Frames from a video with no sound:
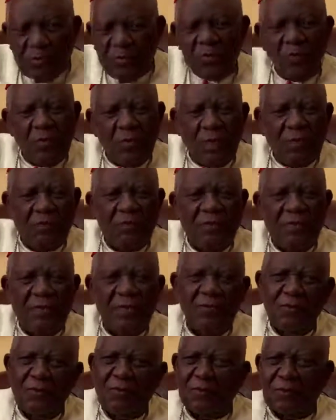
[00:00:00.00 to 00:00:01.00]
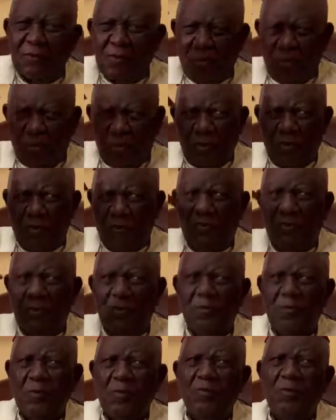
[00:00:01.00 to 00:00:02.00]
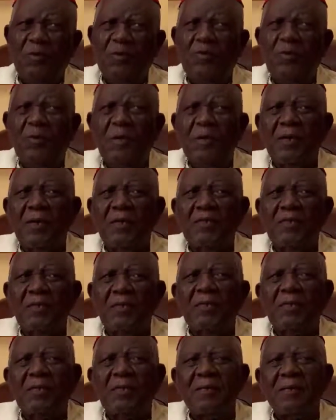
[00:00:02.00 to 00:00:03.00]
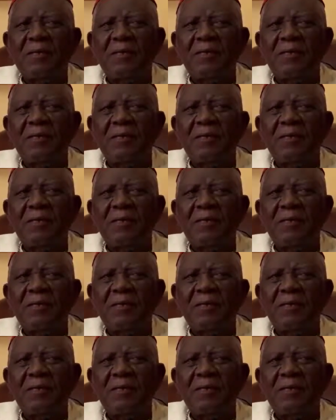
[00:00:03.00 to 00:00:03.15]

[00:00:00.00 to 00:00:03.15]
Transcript: you are saying does not correspond with what you are thinking.